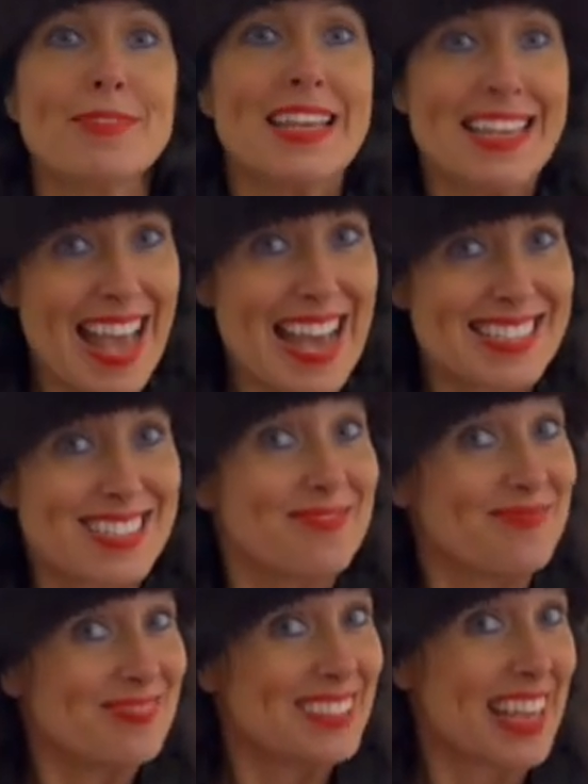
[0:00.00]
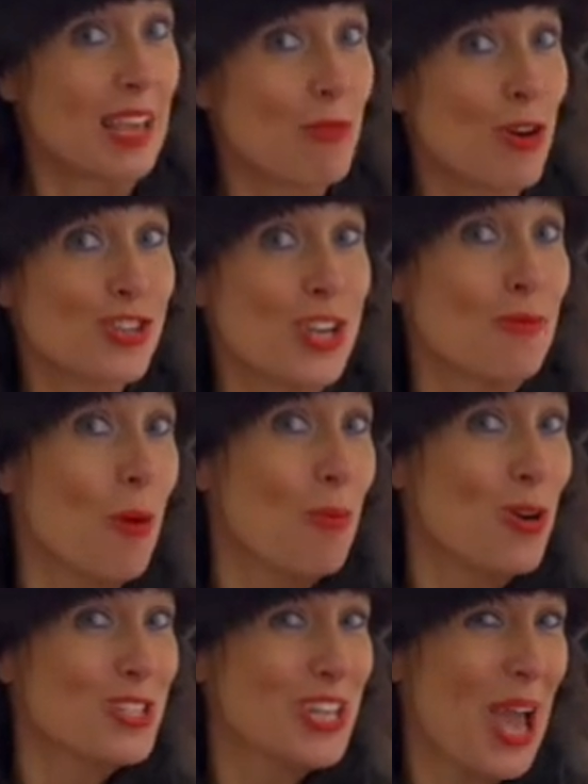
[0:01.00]
yes, keep watching. One
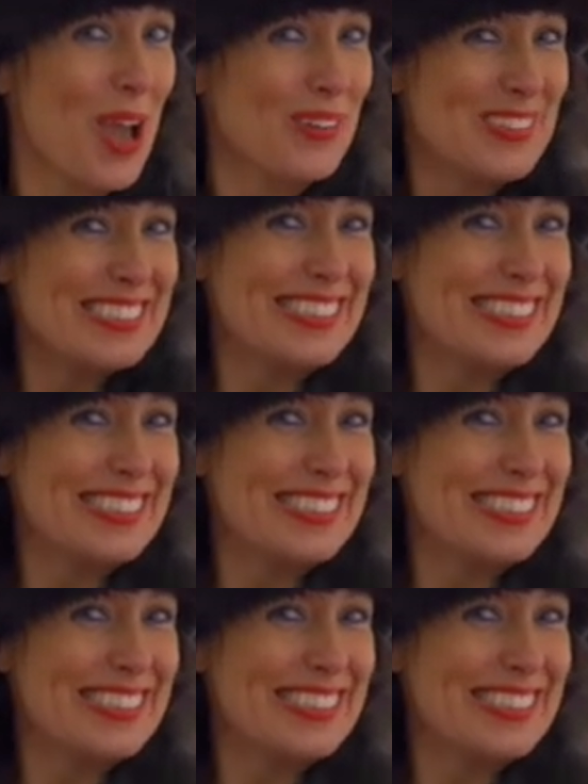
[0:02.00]
more to go.